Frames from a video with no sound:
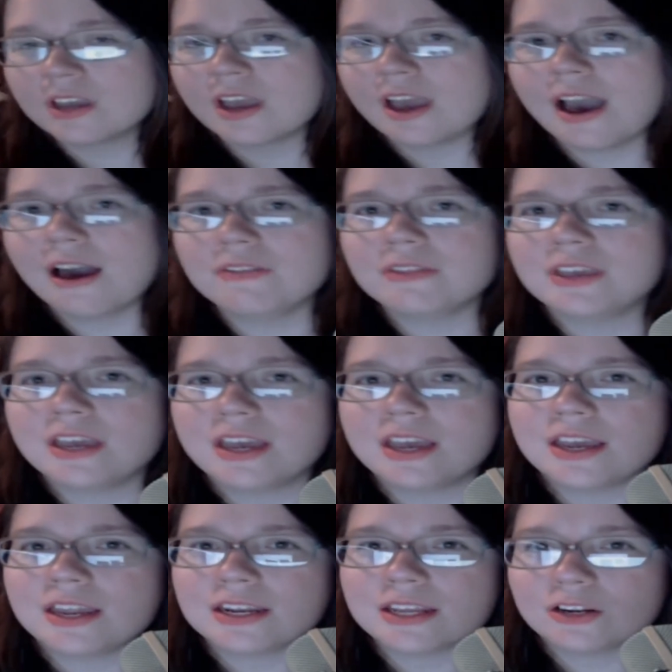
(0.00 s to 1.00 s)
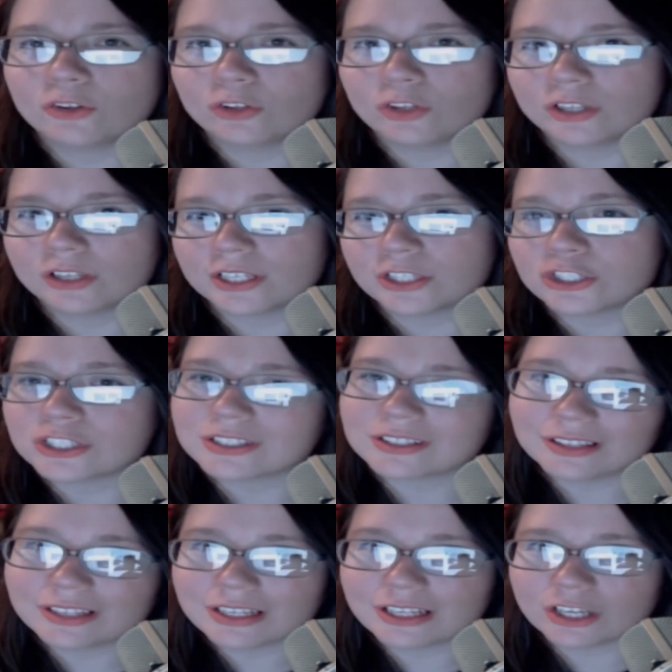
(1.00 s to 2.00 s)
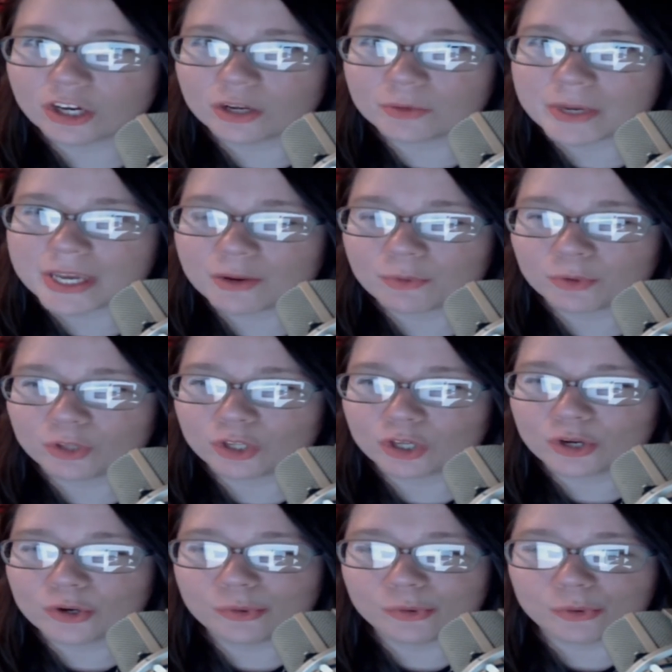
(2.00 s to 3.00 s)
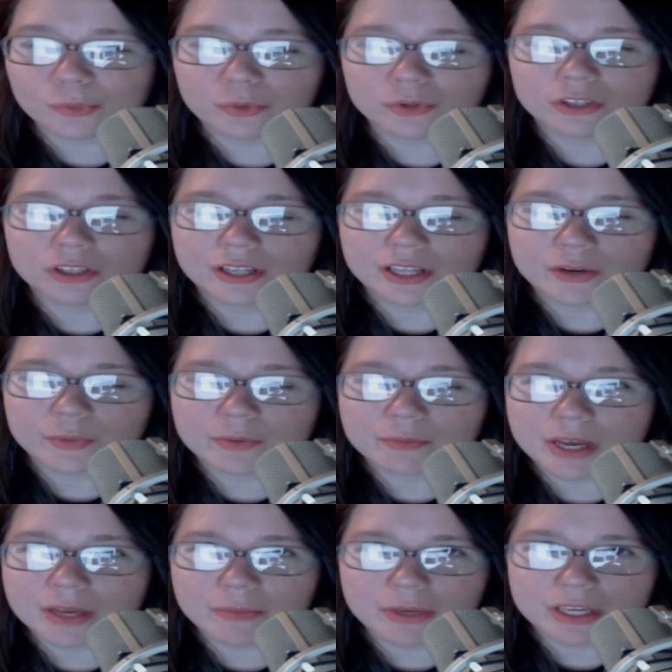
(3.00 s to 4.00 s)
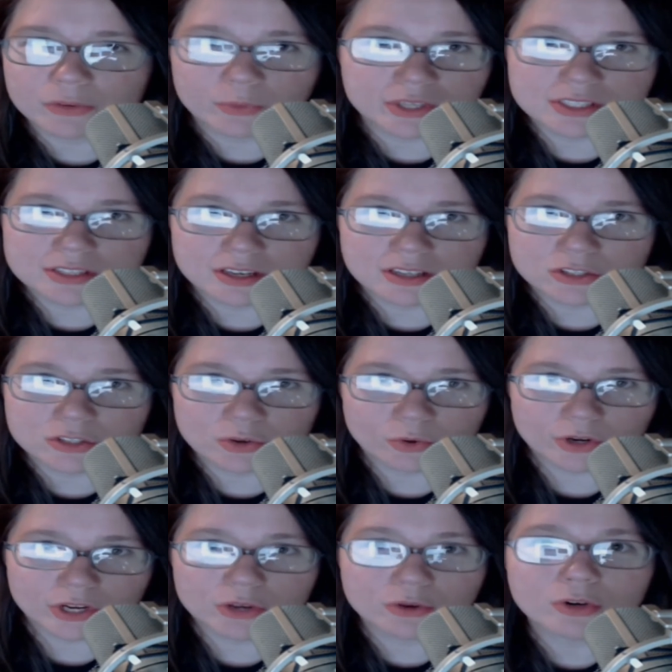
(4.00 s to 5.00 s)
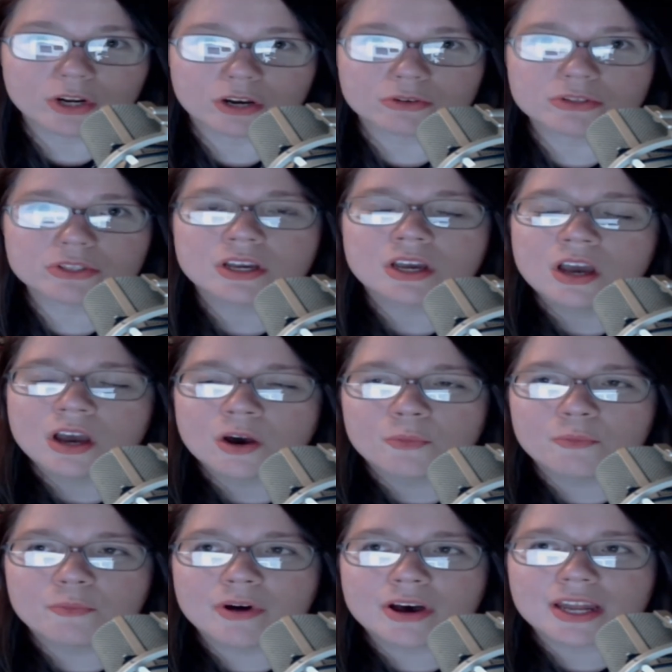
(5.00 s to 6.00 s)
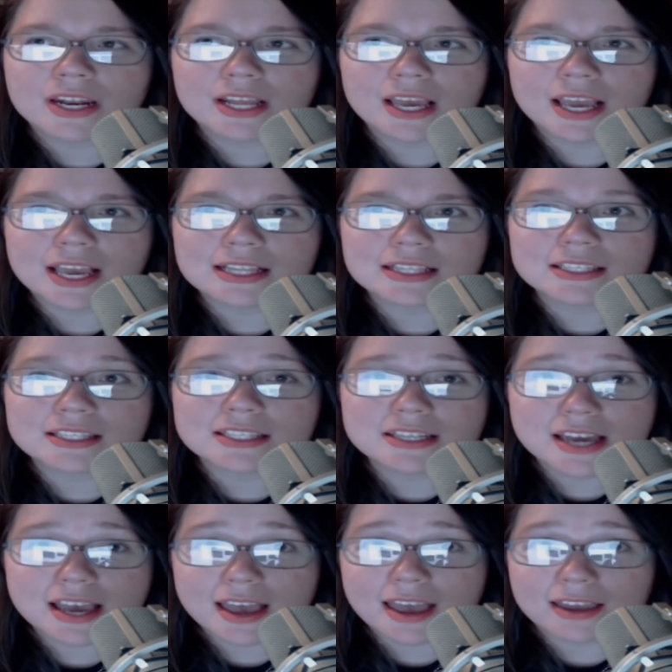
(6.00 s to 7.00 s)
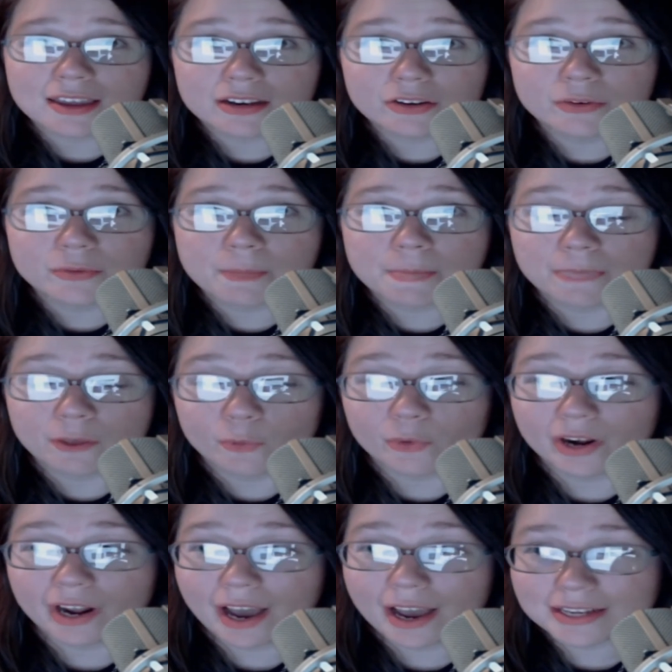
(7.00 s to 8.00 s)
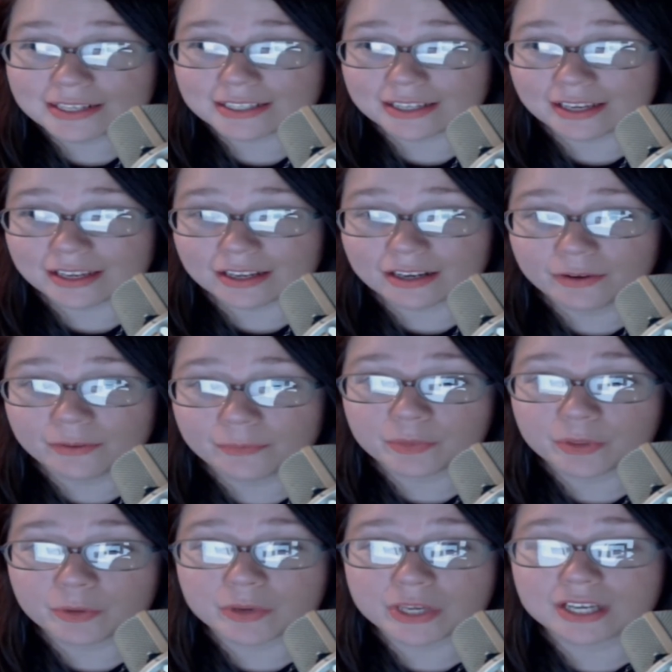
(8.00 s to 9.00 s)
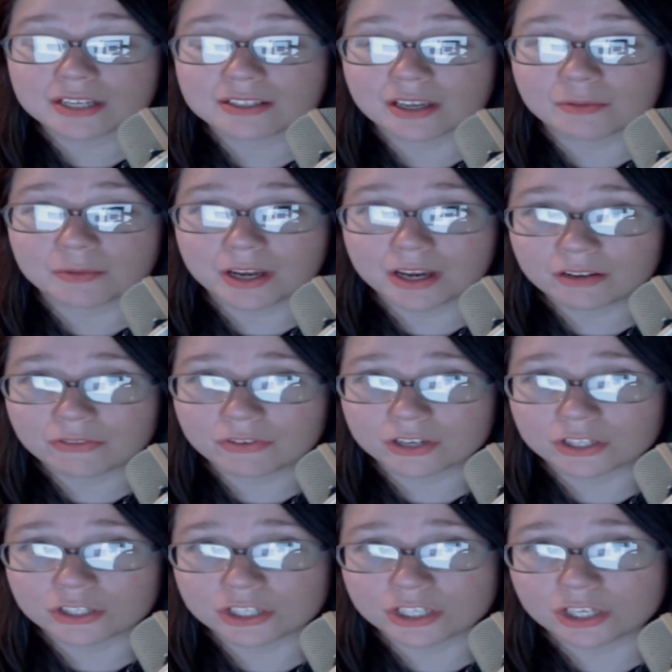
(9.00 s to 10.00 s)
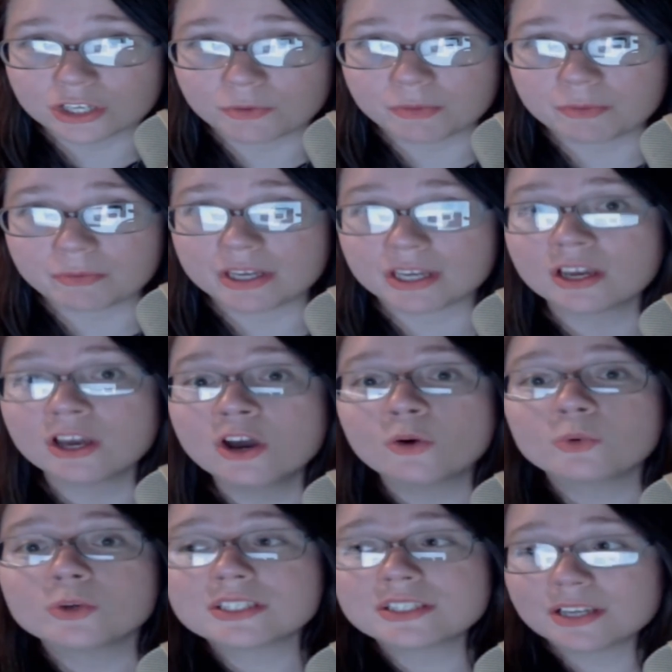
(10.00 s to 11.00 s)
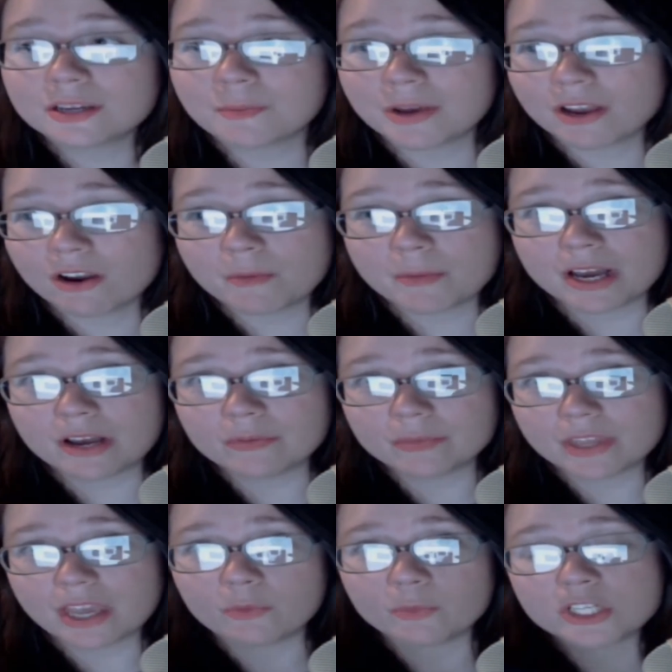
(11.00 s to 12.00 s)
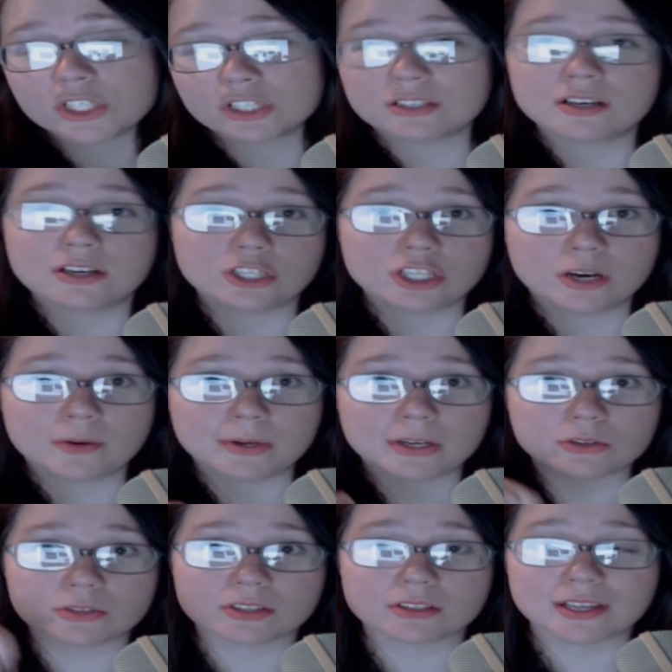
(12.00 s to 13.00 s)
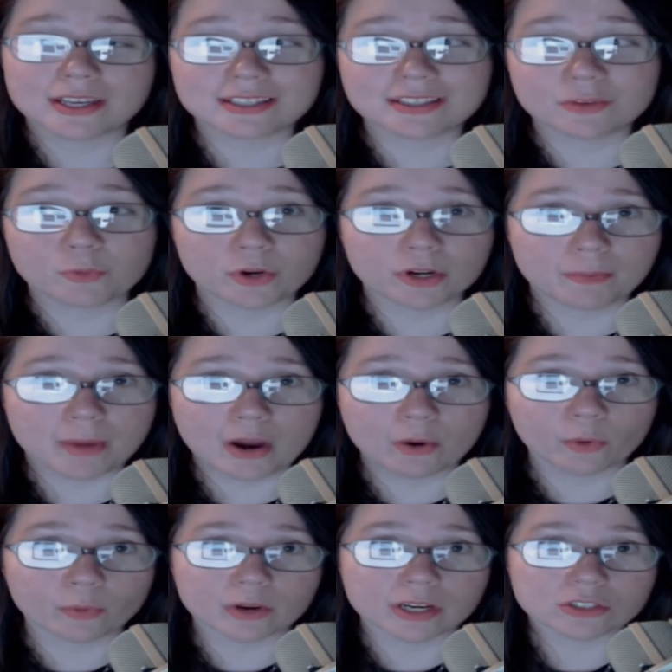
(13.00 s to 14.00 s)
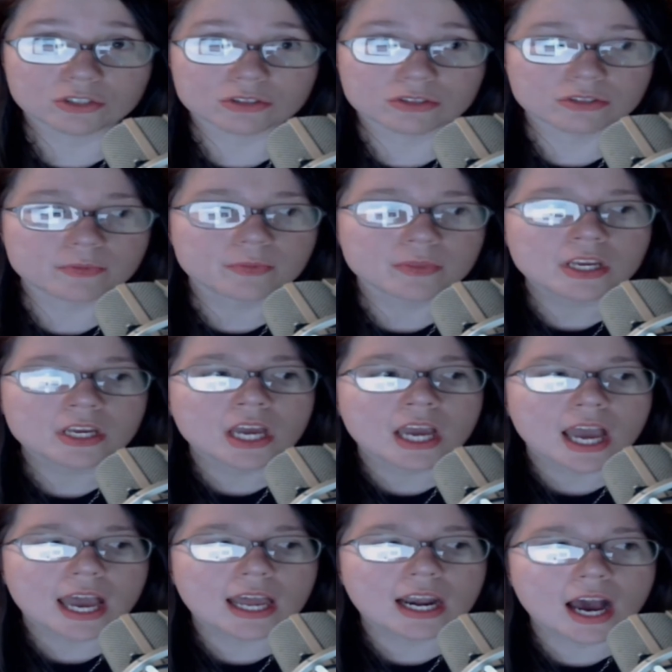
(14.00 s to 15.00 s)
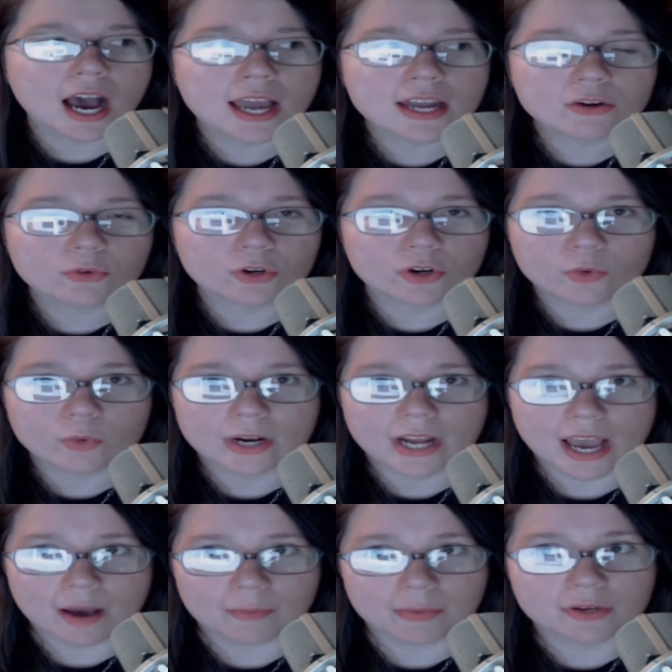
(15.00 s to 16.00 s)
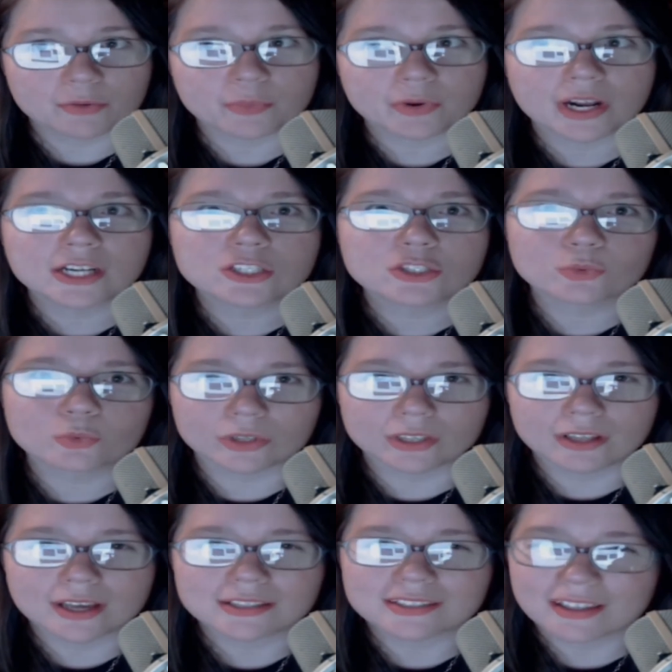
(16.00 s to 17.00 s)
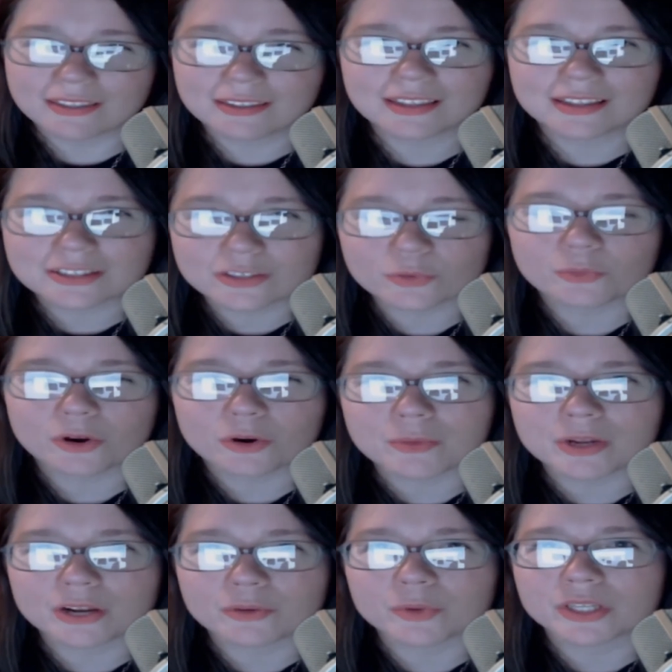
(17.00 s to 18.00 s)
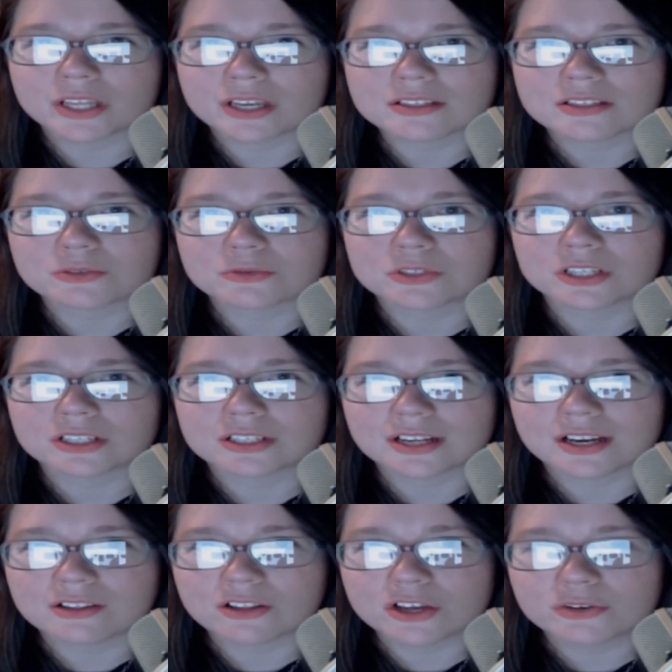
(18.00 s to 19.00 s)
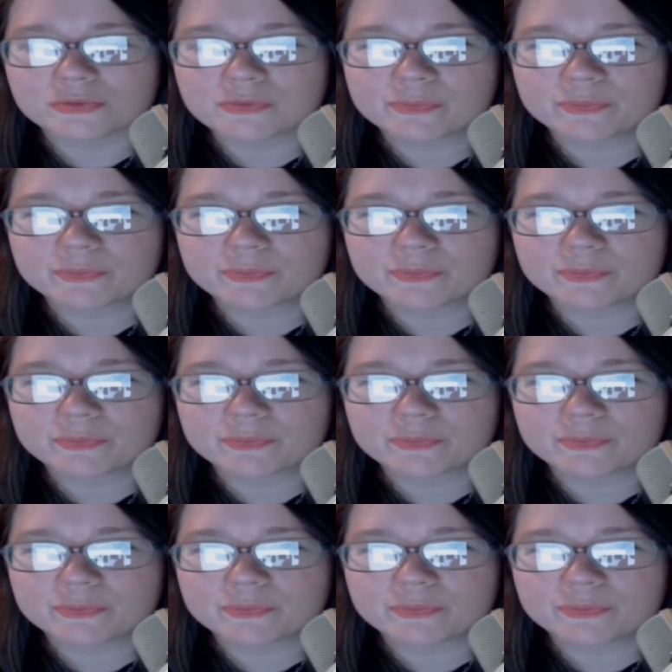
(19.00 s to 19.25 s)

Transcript: and then it'll look like she's leaning on me, and we'll look cool. We'll look like we might be in West Side Story. Who knows? But instead, what I did, because I'm not a functioning human being, was stick my arm out, and we just touched elbows like some weird Power Rangers. And I don't know what happened, but I just realized, I think that's the moment I realized I was going to die alone.